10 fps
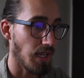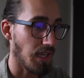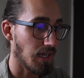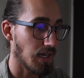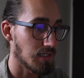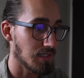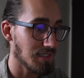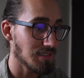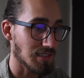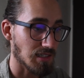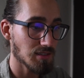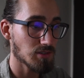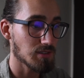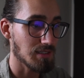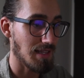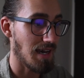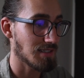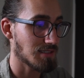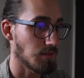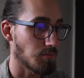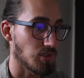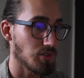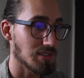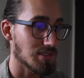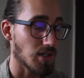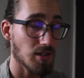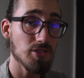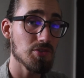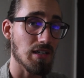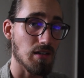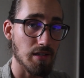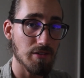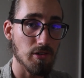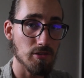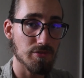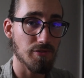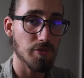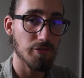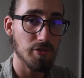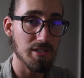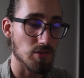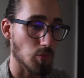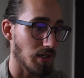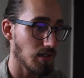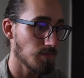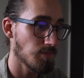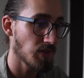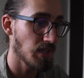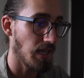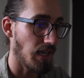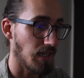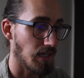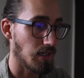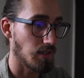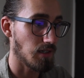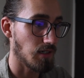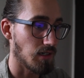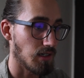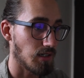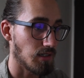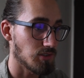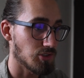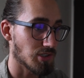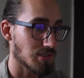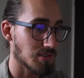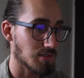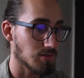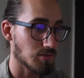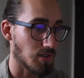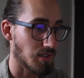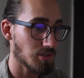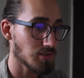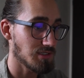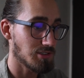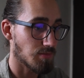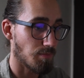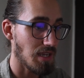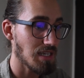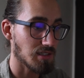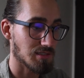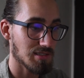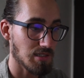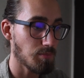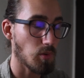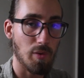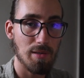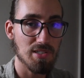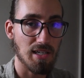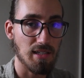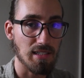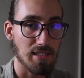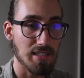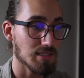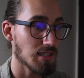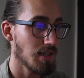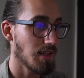And it is literally that simple. You can start using Clickfunnels for free as well, and just make a simple website like this.